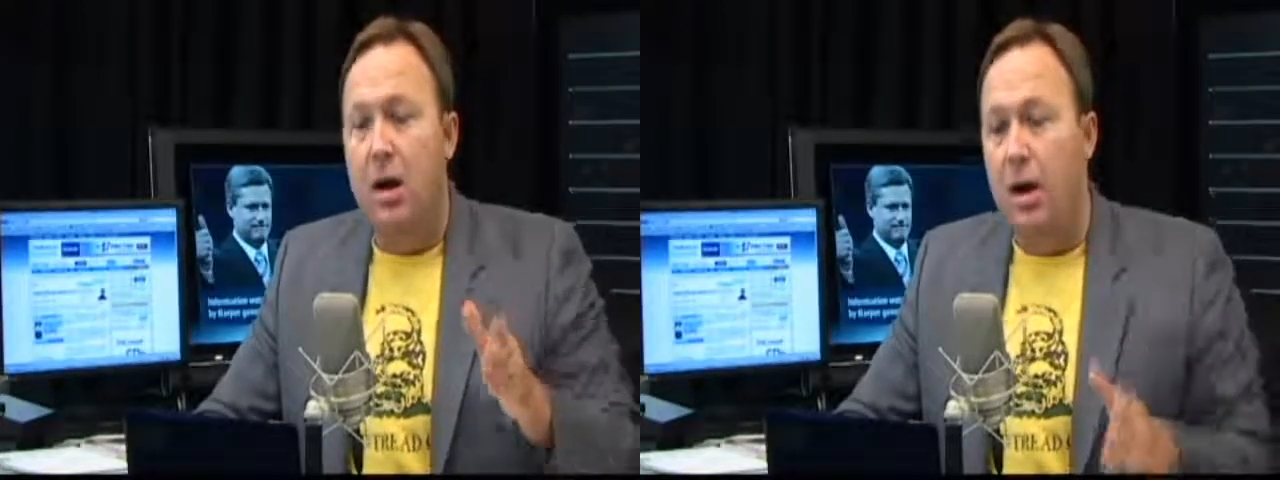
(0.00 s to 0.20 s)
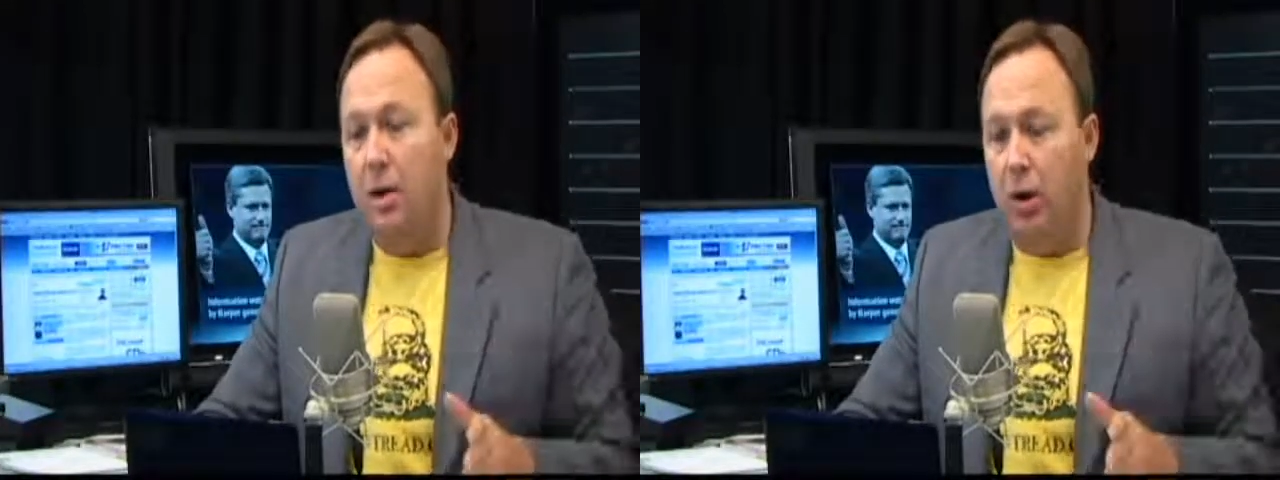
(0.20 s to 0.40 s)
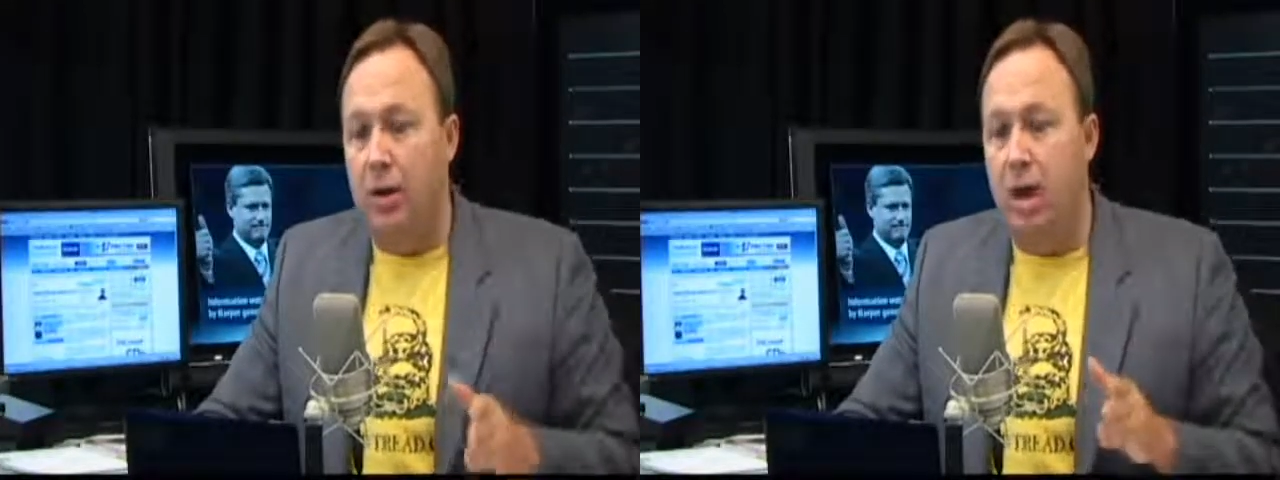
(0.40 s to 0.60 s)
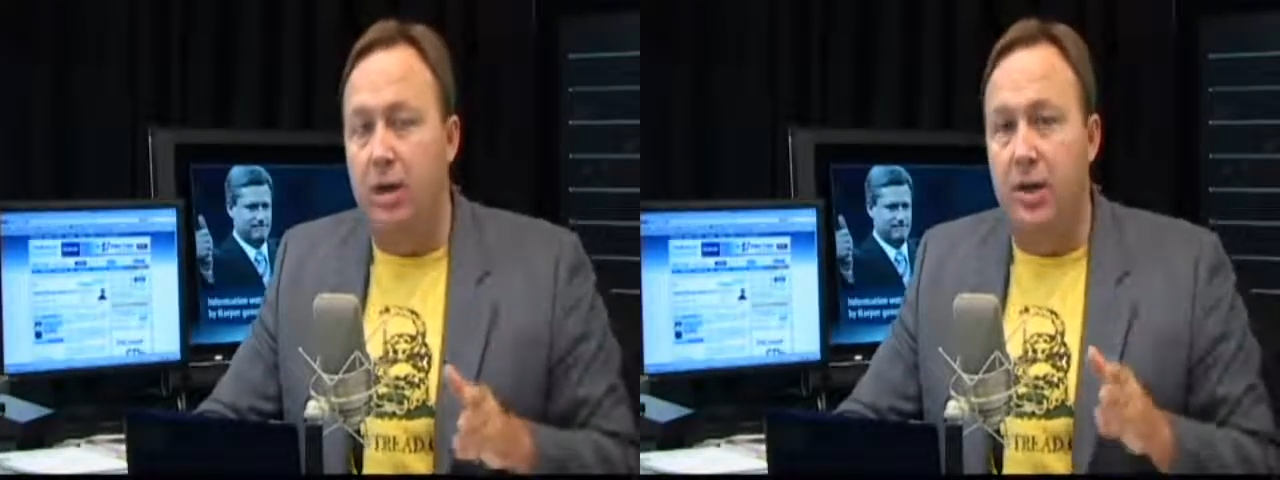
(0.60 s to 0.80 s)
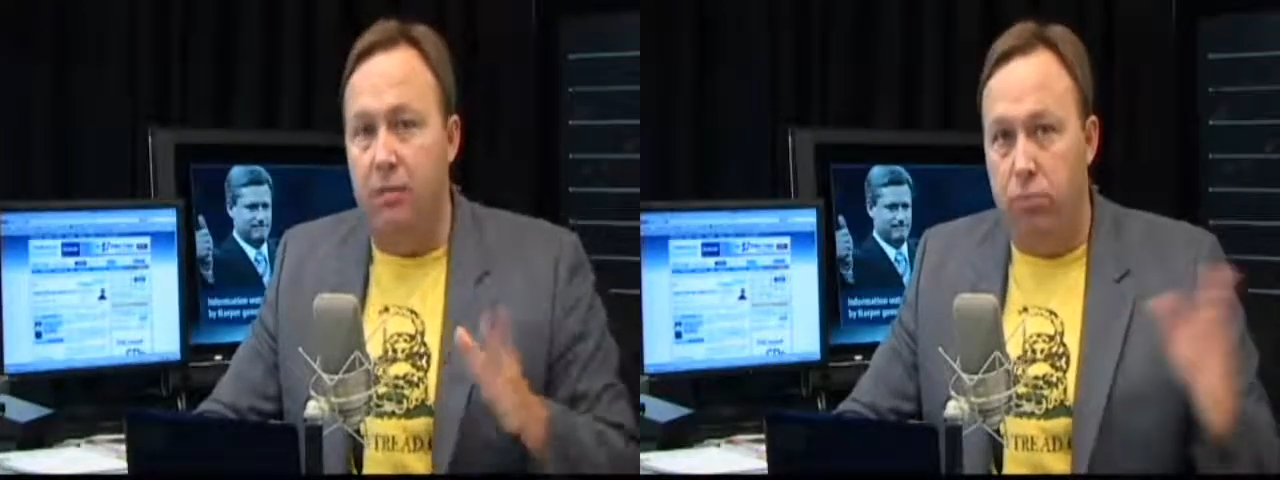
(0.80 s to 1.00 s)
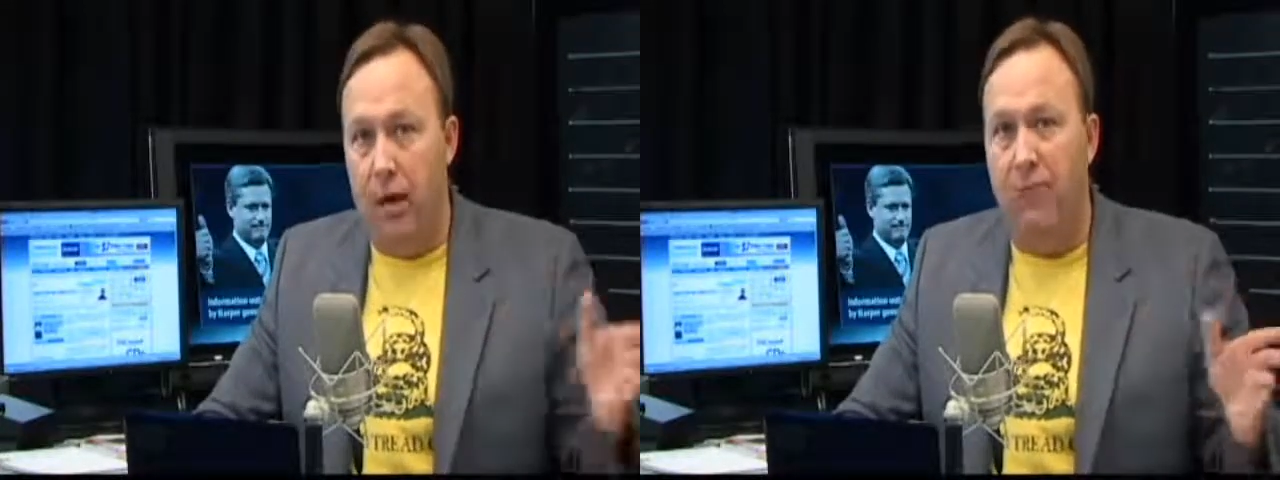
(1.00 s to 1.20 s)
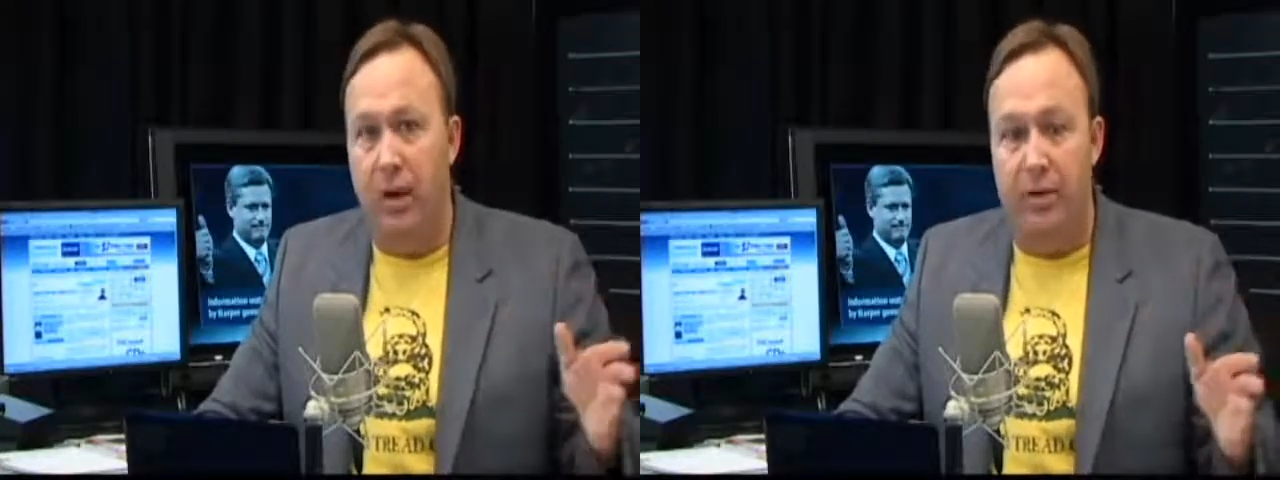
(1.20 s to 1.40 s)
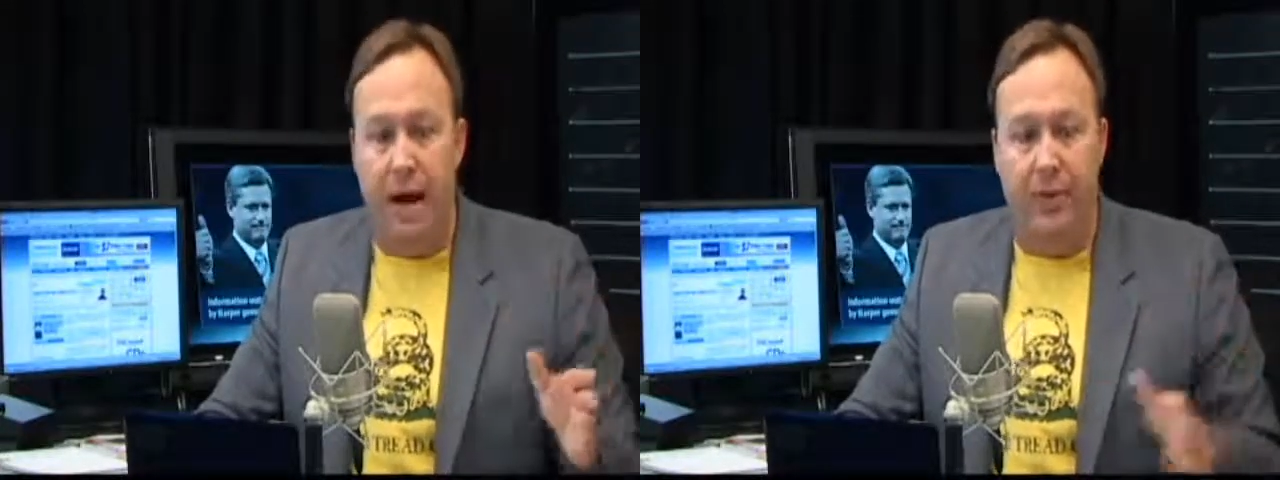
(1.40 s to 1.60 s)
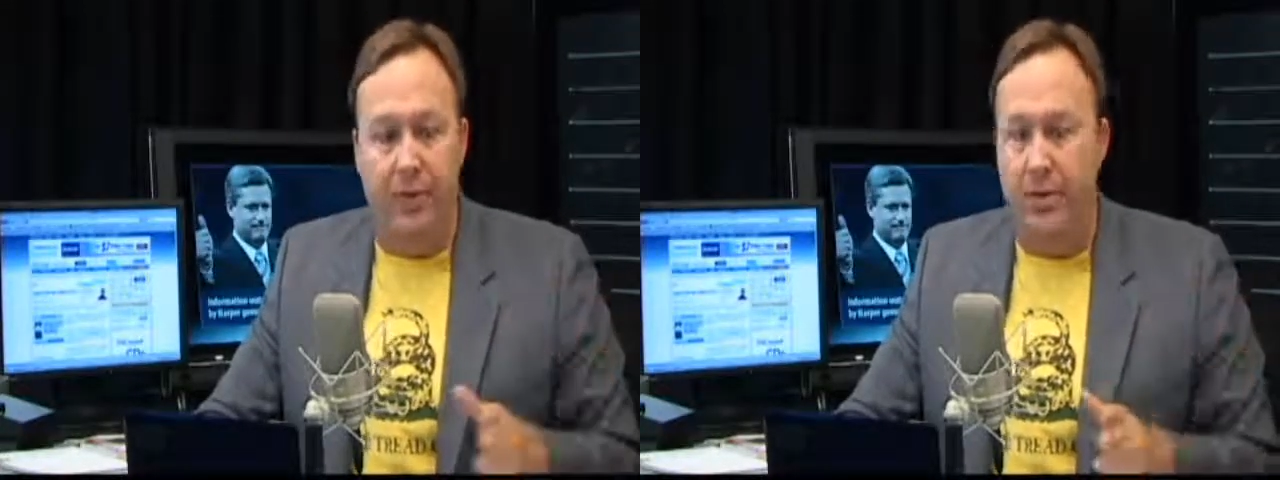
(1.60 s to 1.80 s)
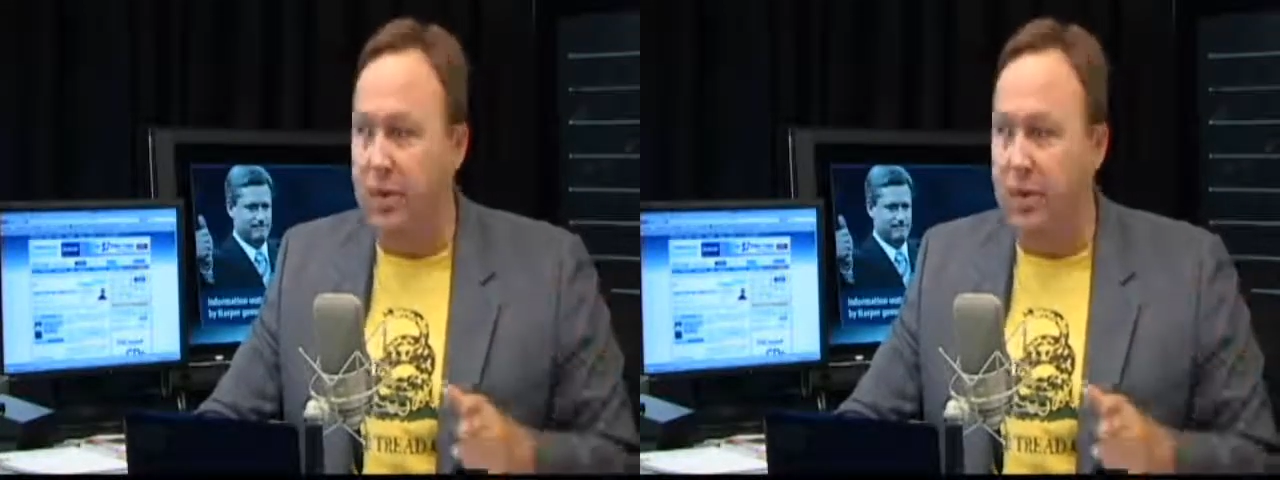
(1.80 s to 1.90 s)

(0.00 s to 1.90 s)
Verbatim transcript: We're going to talk to him briefly about